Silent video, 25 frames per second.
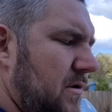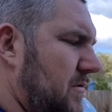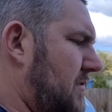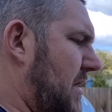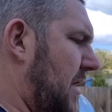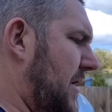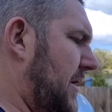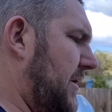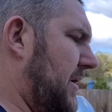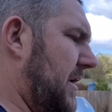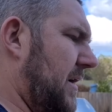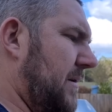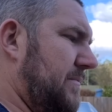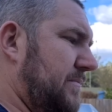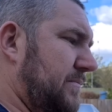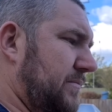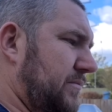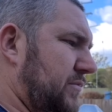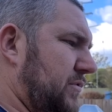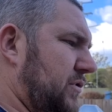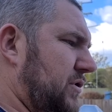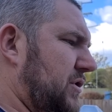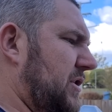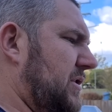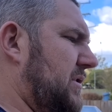Running up
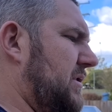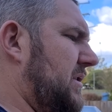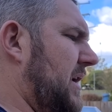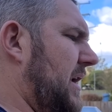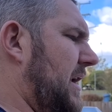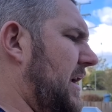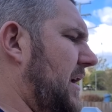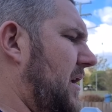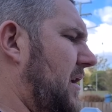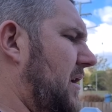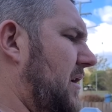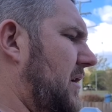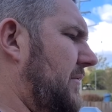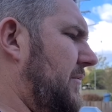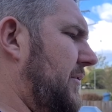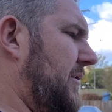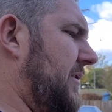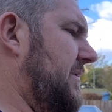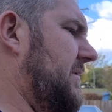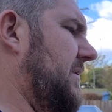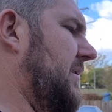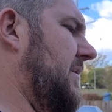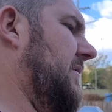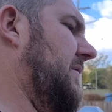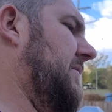just what
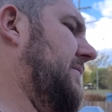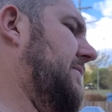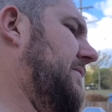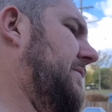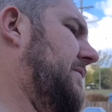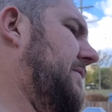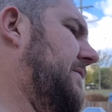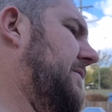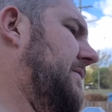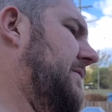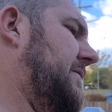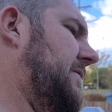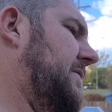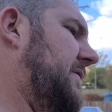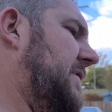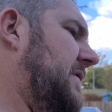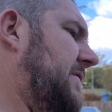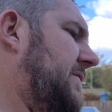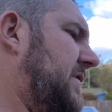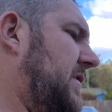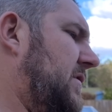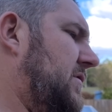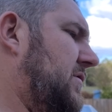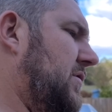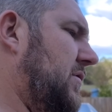is it, a
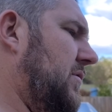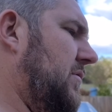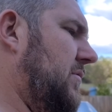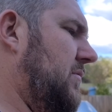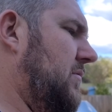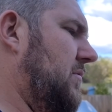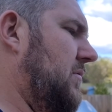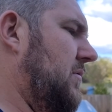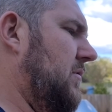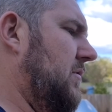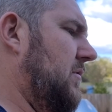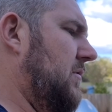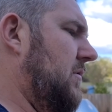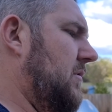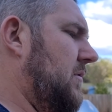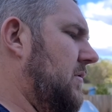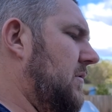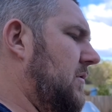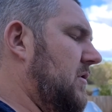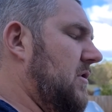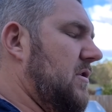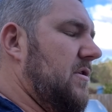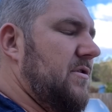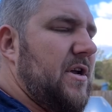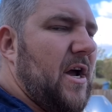52?
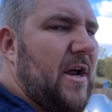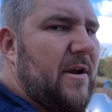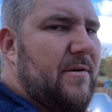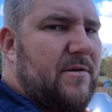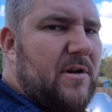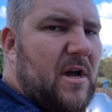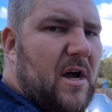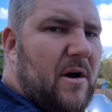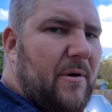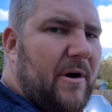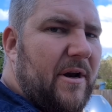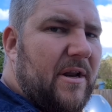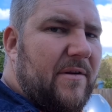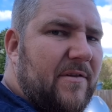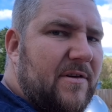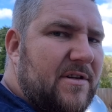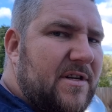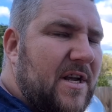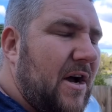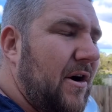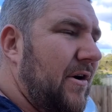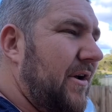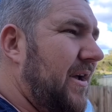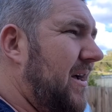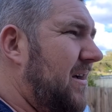I won't even
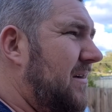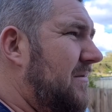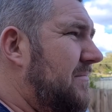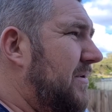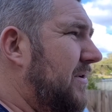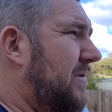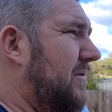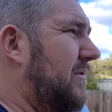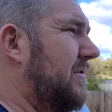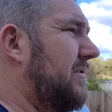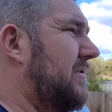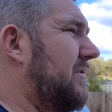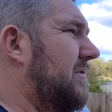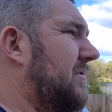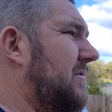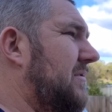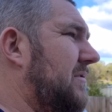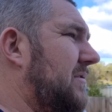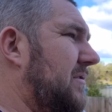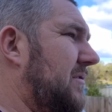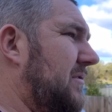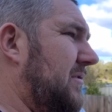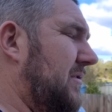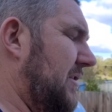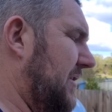tell you, because
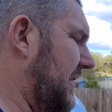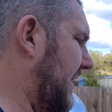you